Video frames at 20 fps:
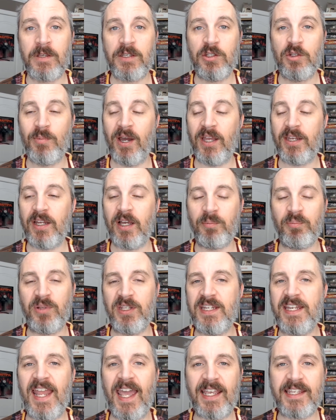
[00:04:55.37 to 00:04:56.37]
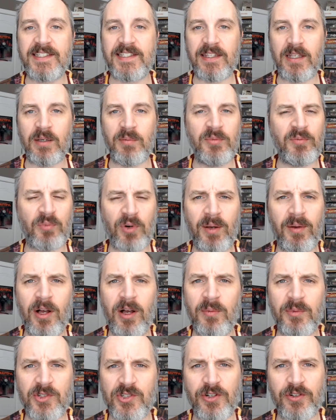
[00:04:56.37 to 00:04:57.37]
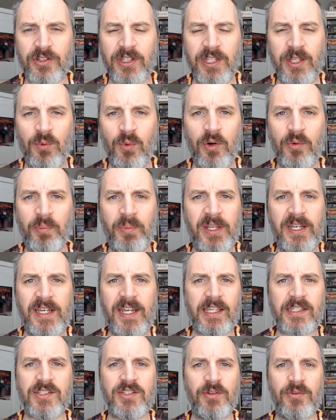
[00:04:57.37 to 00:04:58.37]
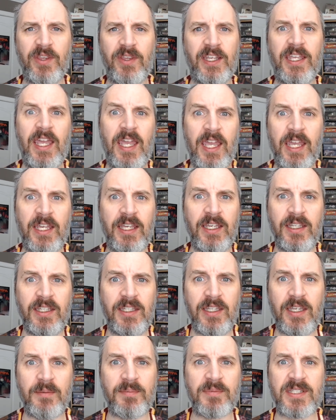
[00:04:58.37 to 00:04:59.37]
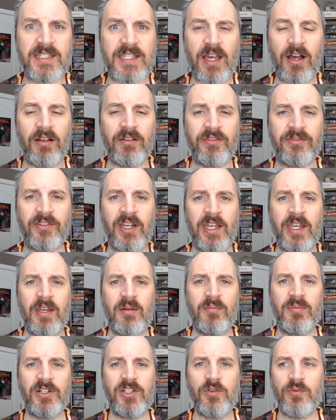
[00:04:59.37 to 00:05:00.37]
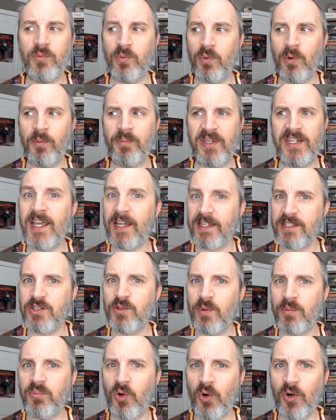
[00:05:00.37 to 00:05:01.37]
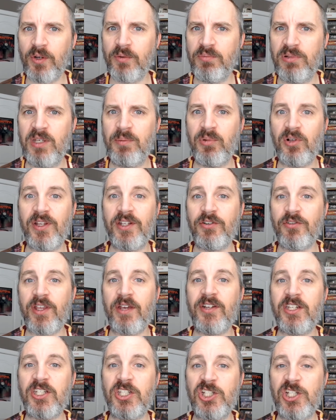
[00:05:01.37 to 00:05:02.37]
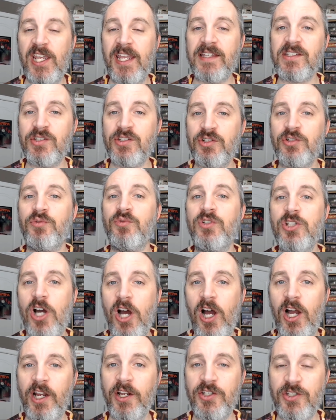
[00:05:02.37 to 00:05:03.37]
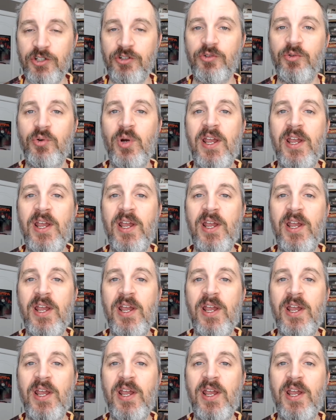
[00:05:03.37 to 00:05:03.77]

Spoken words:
You might not be next to them, almost certainly won't be next to the King himself, but you will be next to important people and you'll have a chance to talk to